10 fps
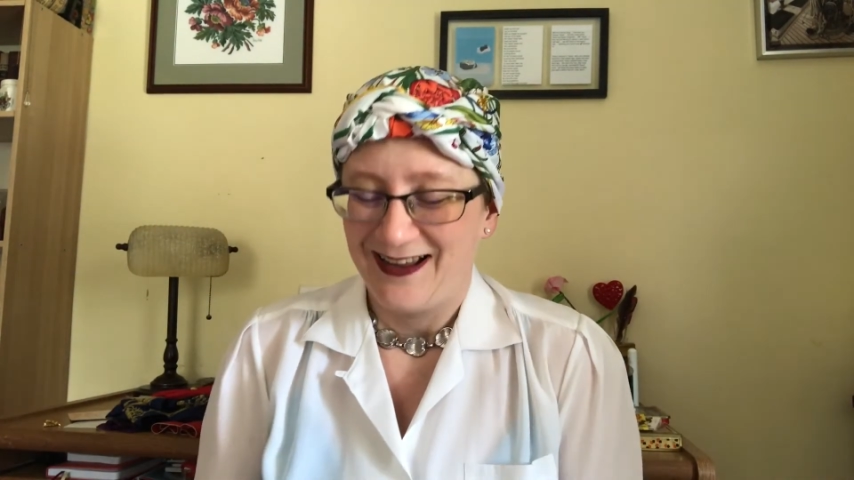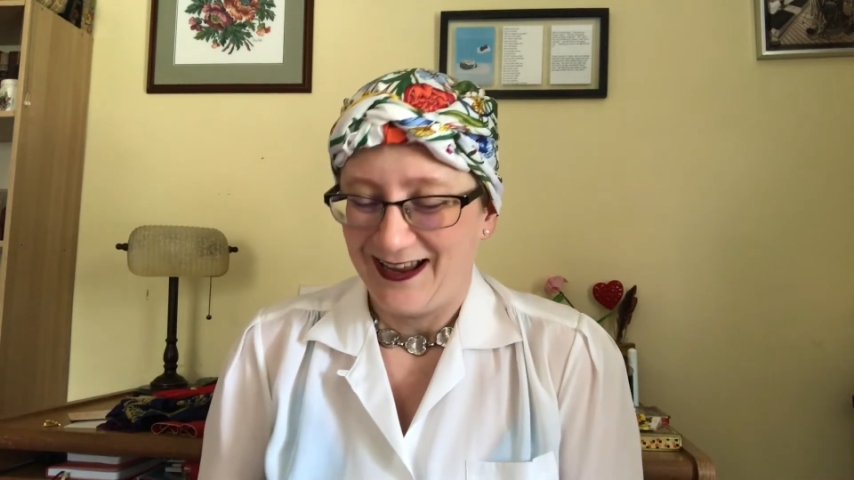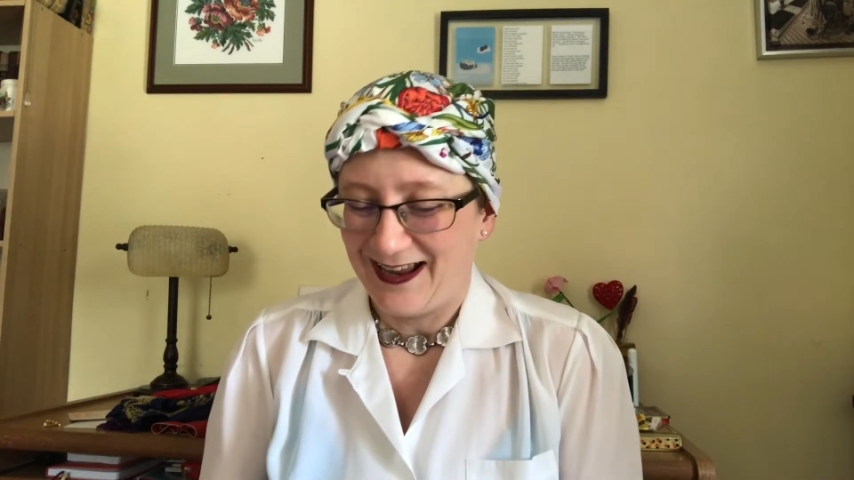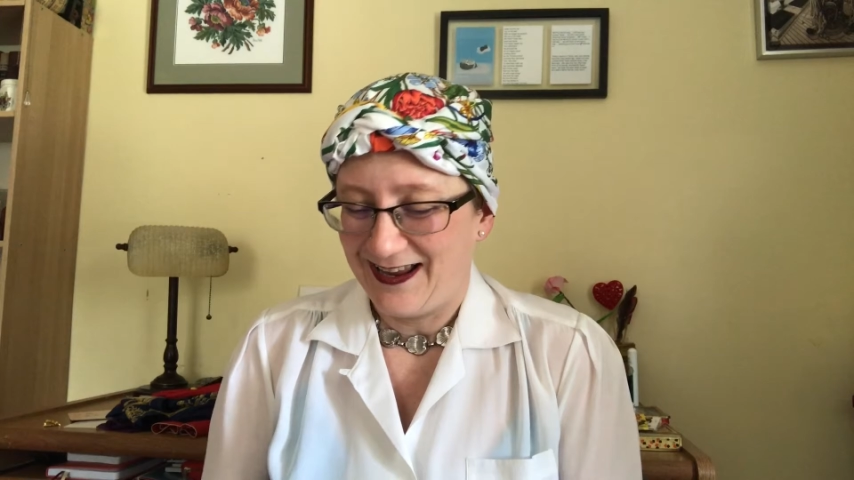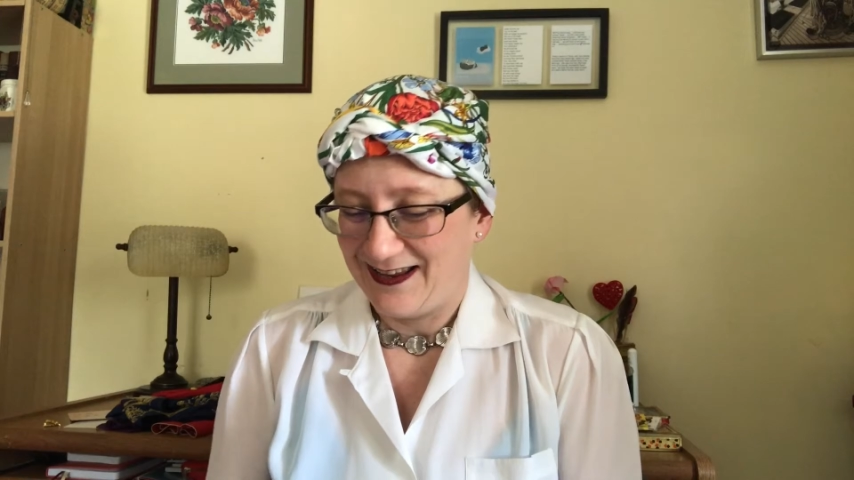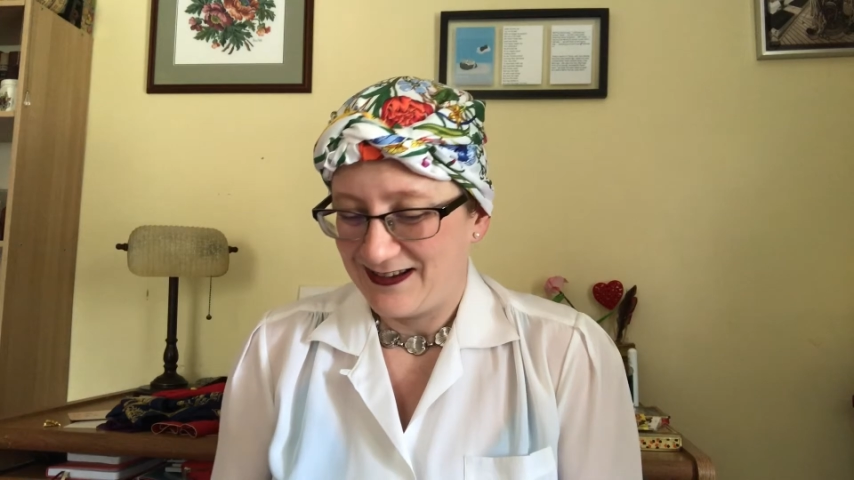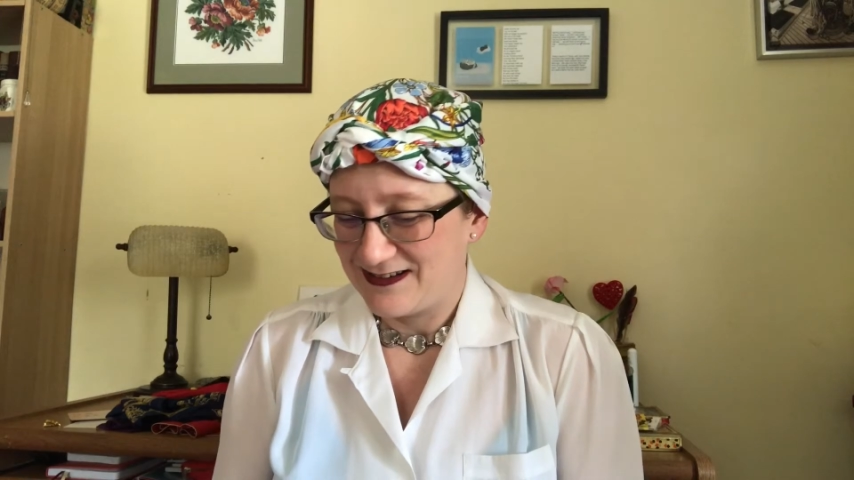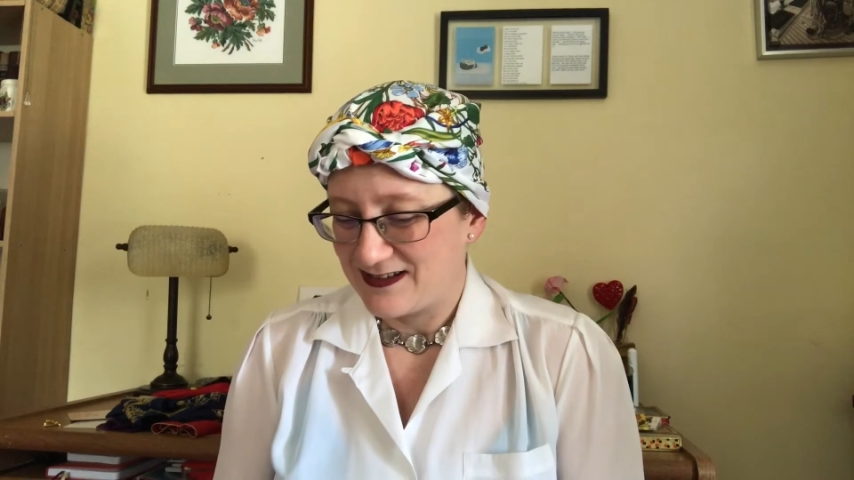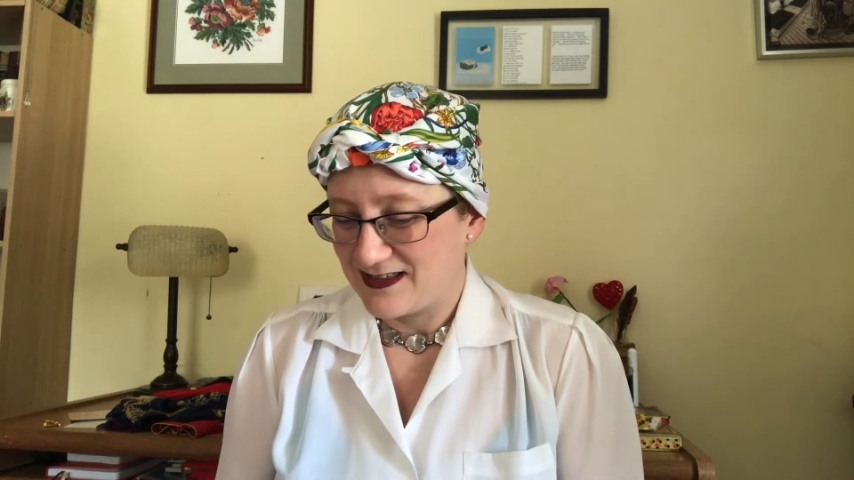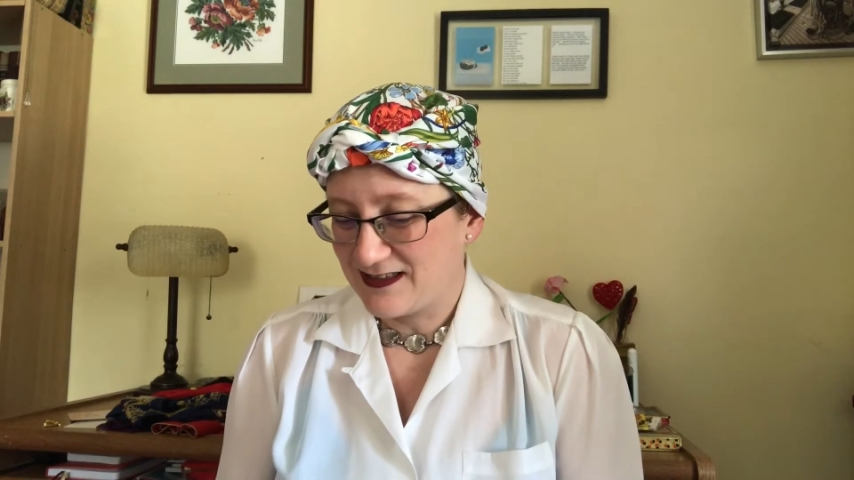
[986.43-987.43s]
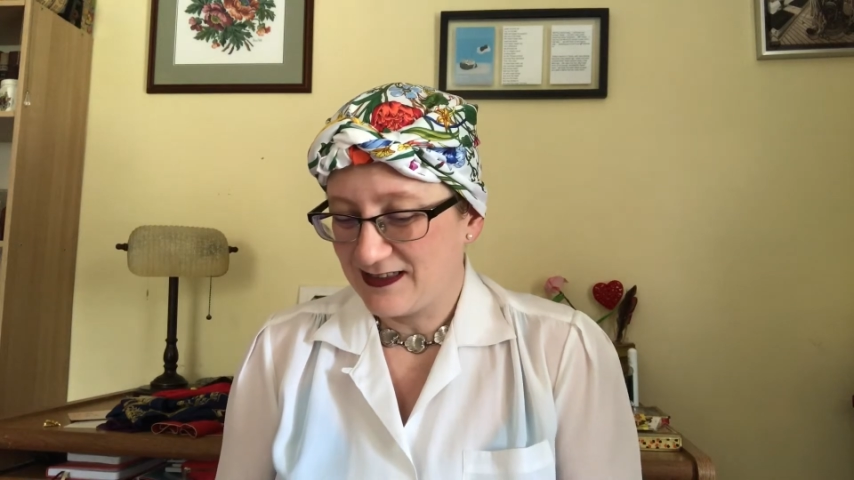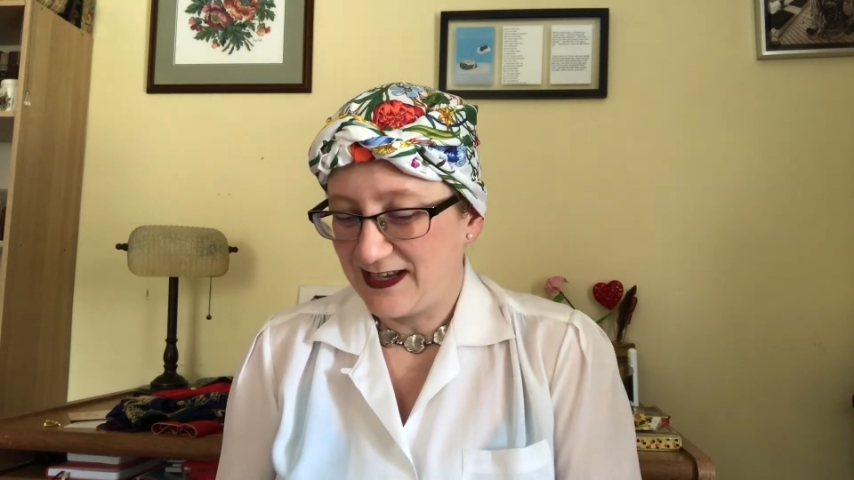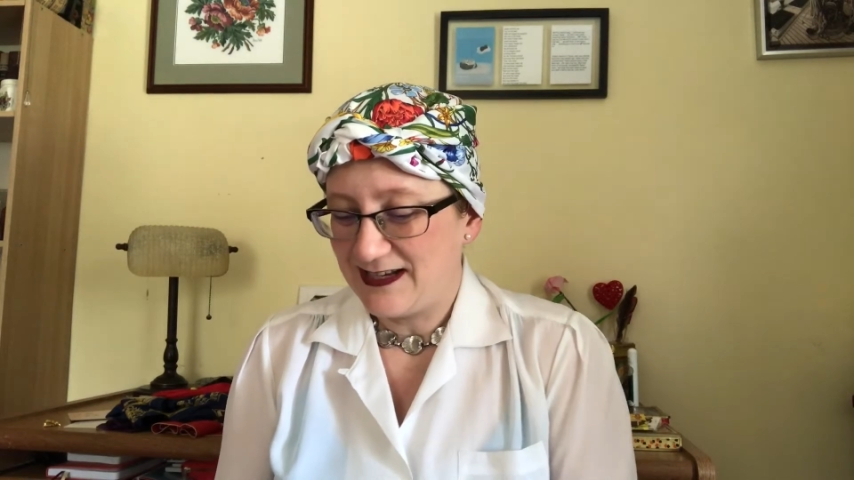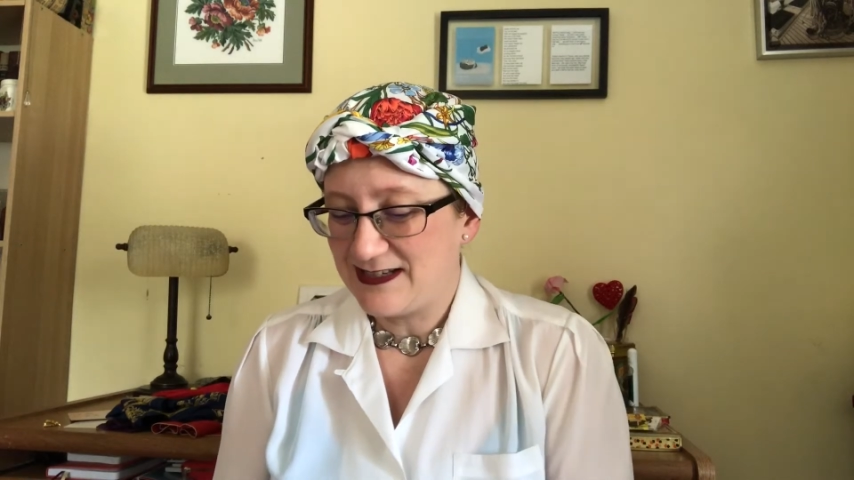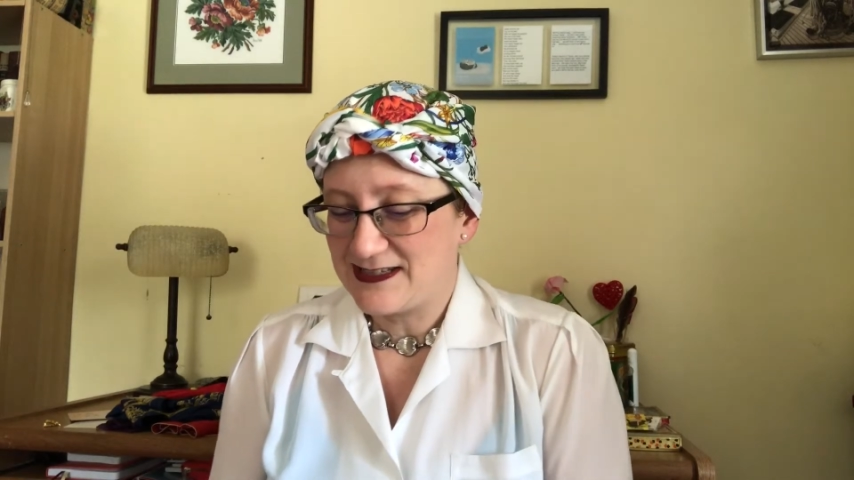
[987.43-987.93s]
And the
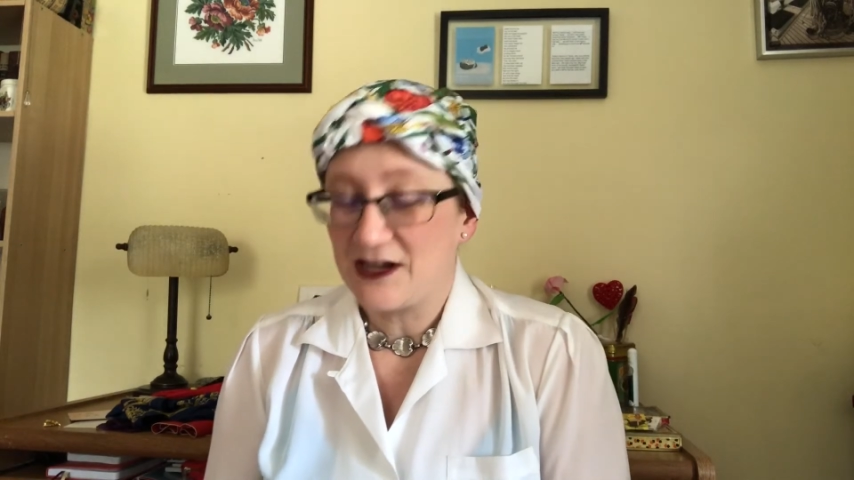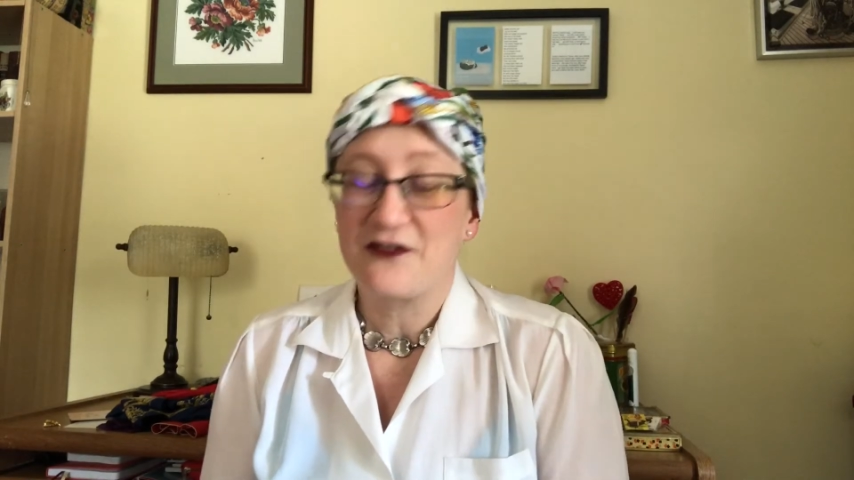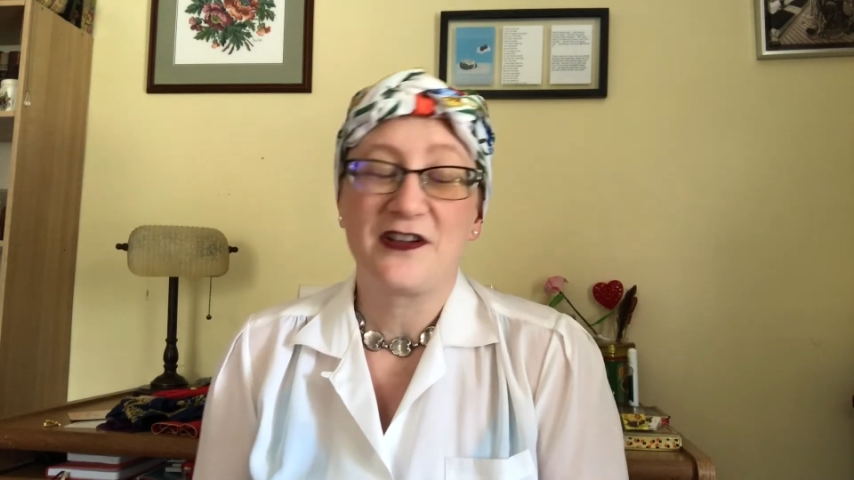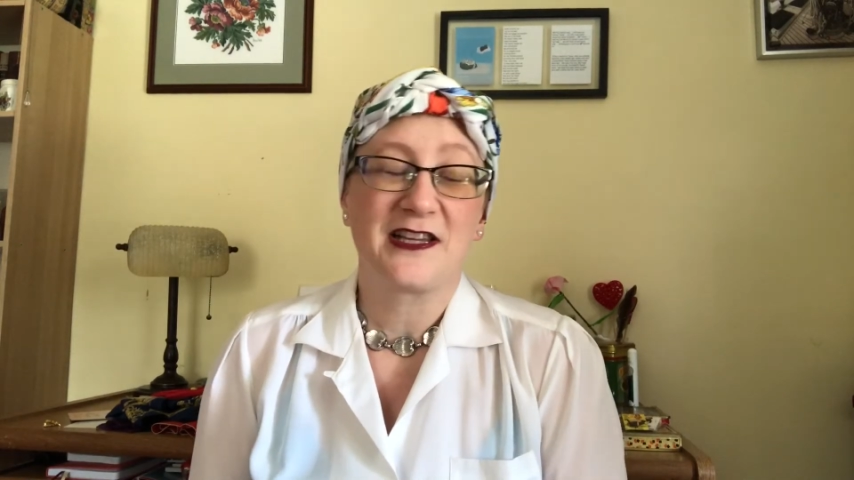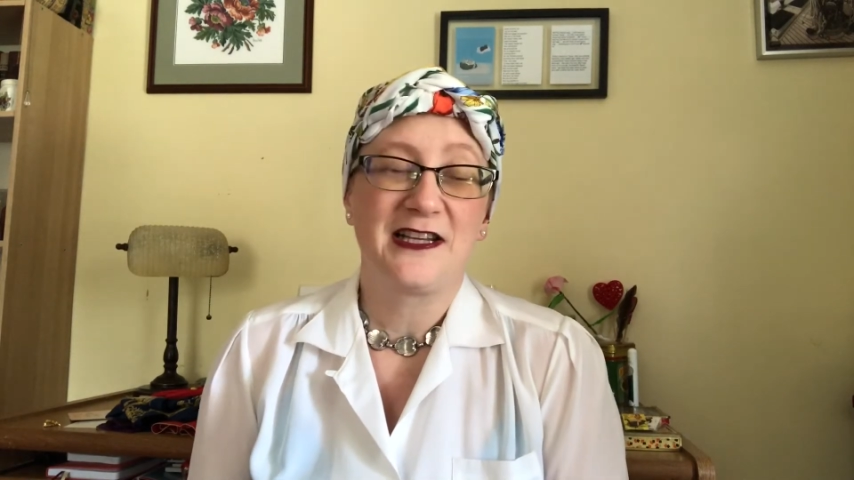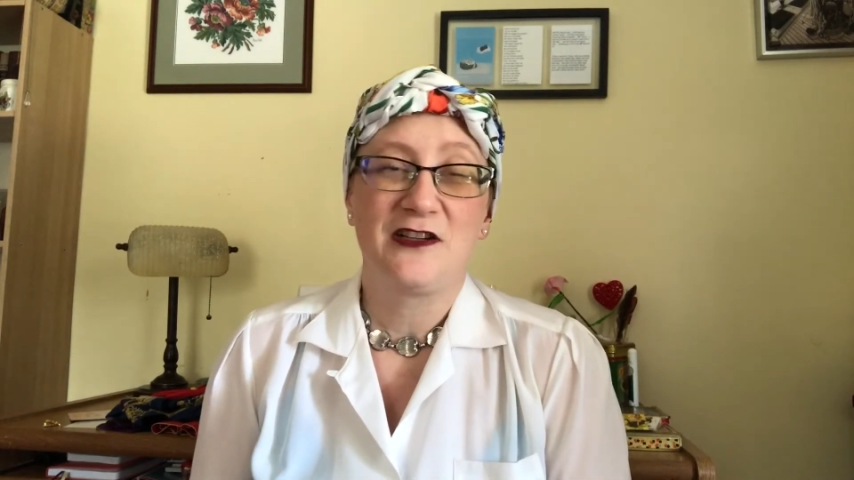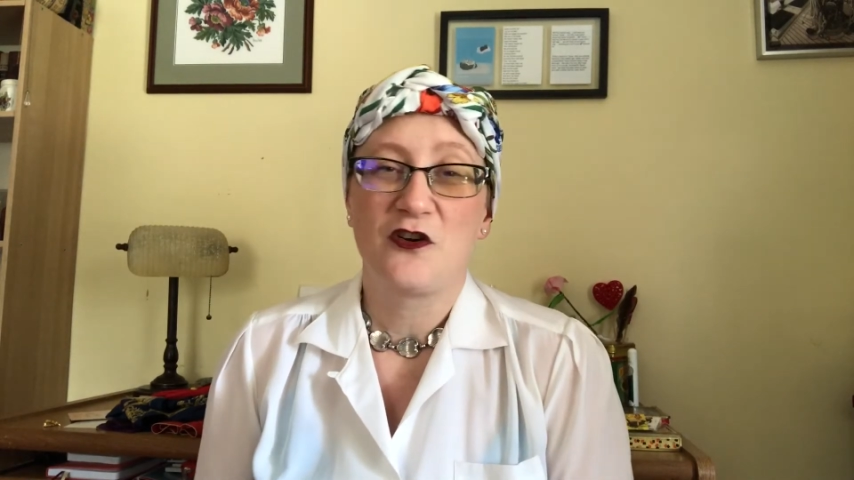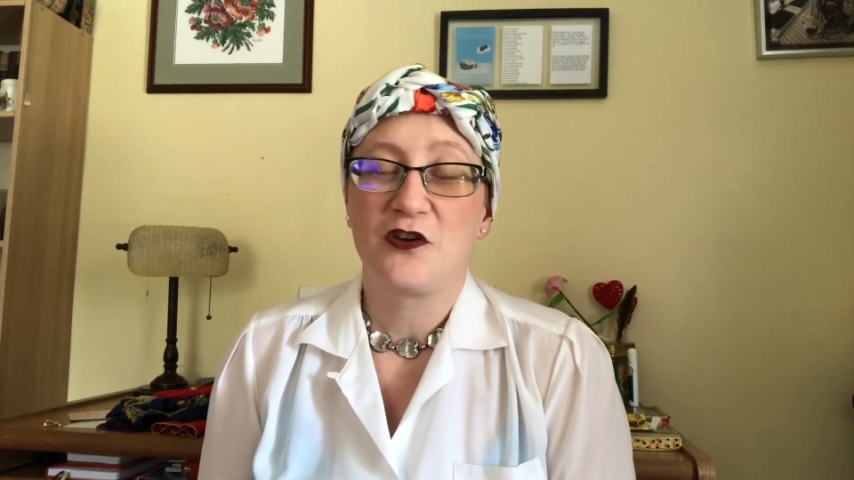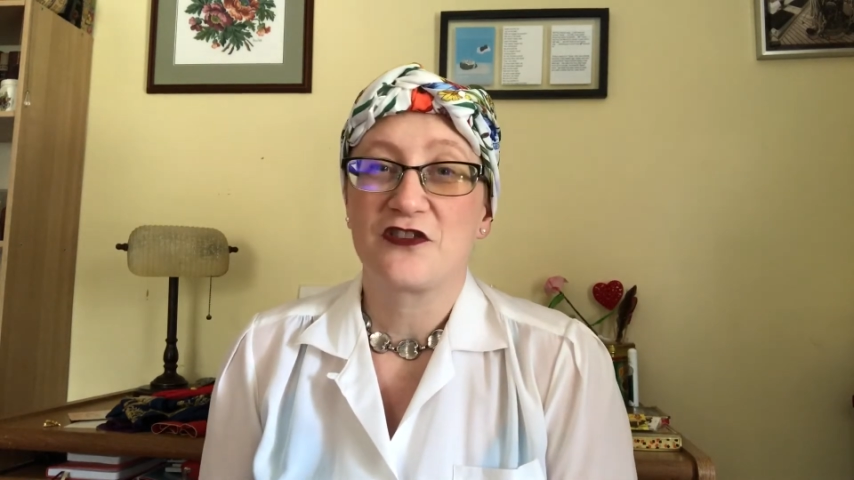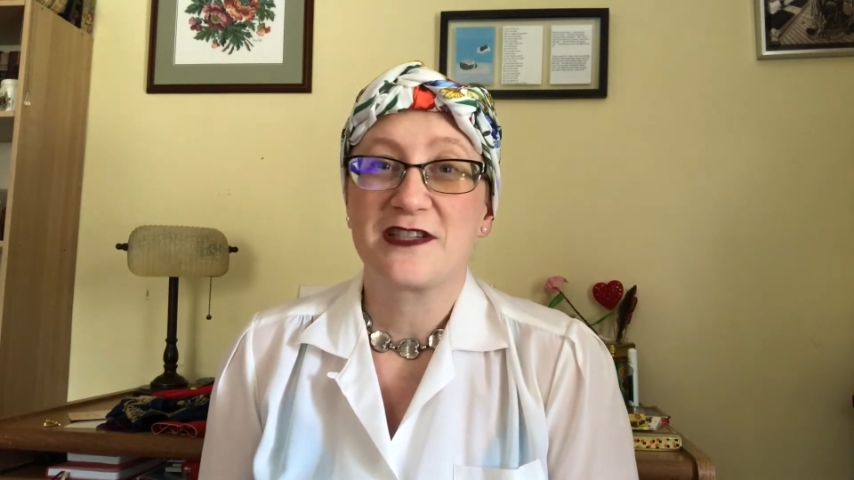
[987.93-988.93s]
ladies definitely know your